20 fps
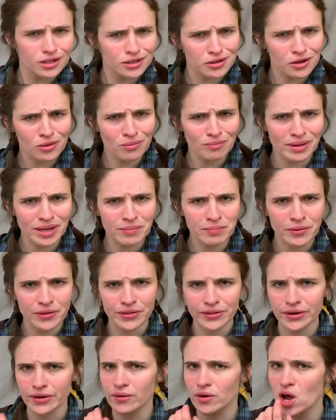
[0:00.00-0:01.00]
No maple
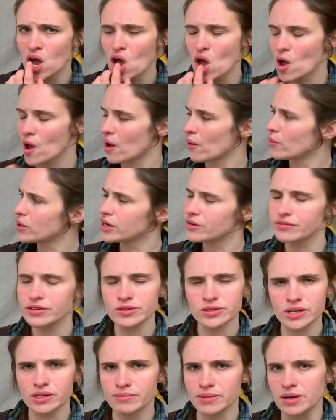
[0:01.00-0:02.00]
though. I wonder if
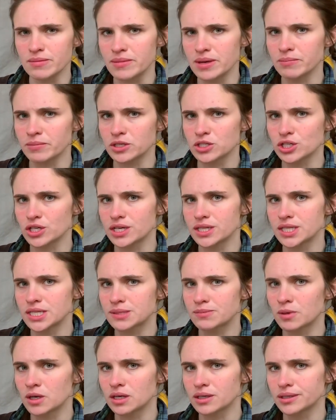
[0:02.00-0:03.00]
there's going to be a maple tree in this
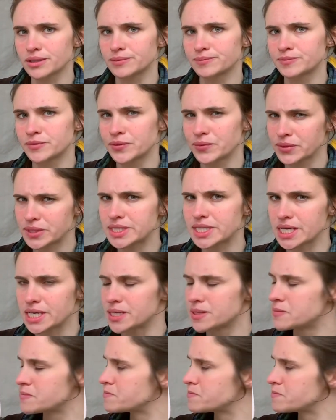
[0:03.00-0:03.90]
book. We'll see.